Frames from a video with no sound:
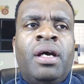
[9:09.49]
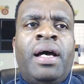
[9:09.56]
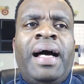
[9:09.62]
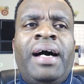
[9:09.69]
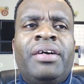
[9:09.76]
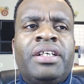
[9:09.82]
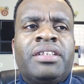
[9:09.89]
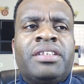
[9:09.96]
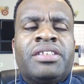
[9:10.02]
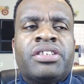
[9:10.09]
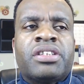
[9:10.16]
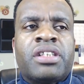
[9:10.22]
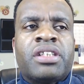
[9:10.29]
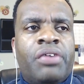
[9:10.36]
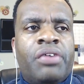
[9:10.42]
how did
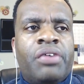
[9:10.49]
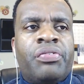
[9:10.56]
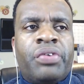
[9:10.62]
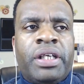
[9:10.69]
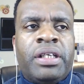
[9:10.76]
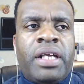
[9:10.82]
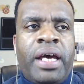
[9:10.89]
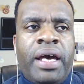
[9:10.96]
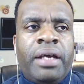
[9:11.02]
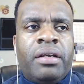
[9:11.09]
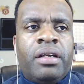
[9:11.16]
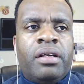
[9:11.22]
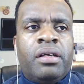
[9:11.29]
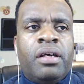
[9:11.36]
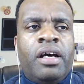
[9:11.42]
discovering that
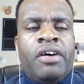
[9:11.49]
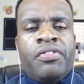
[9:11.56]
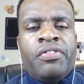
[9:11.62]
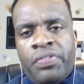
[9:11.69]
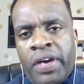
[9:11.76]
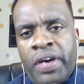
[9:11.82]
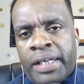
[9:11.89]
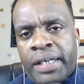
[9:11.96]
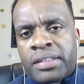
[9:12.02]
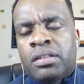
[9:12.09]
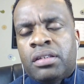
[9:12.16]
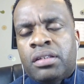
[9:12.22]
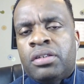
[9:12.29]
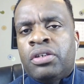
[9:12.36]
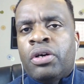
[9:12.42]
affect
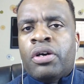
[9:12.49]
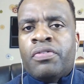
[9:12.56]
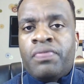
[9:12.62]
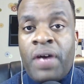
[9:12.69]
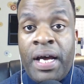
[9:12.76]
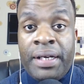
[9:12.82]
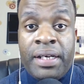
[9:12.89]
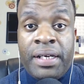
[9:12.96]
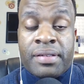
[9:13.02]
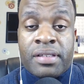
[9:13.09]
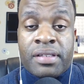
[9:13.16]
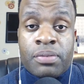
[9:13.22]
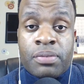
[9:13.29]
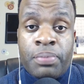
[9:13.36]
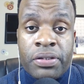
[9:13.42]
your
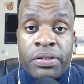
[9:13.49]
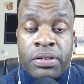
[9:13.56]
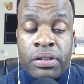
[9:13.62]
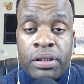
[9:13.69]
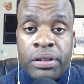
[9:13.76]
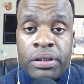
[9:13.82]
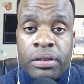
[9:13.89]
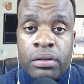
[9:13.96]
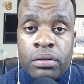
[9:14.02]
finances personally?